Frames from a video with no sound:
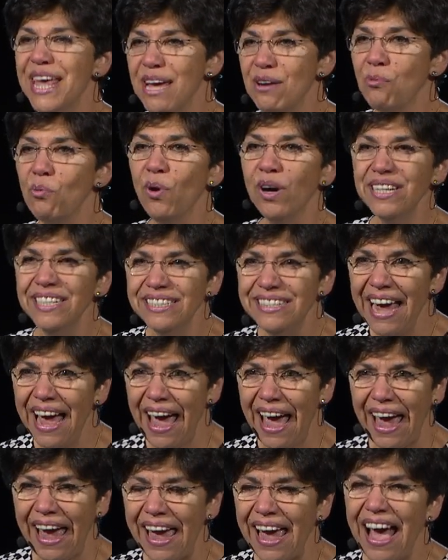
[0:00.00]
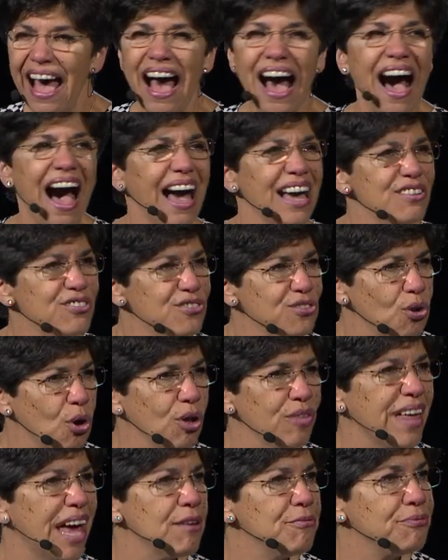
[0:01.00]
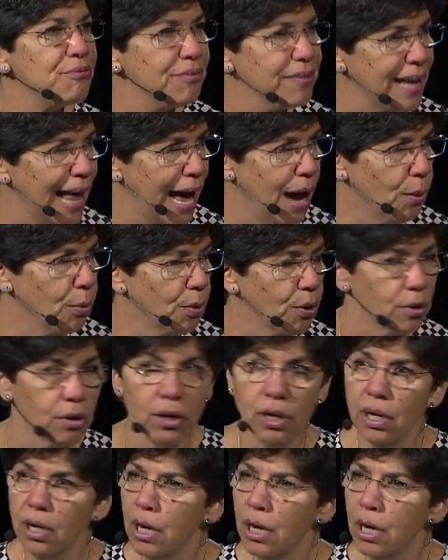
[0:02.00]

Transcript: then one day, I saw that flower,